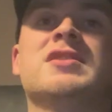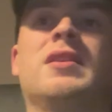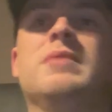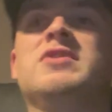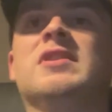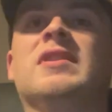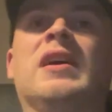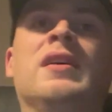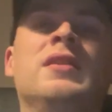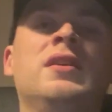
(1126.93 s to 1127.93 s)
description and
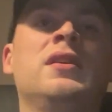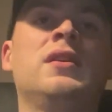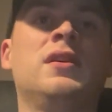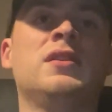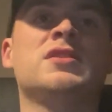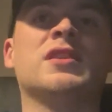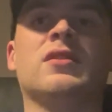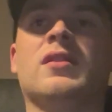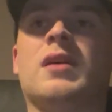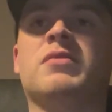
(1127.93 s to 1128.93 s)
that. Said
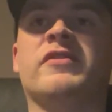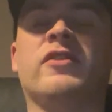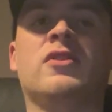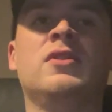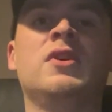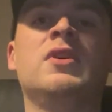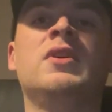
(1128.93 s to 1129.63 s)
all that before.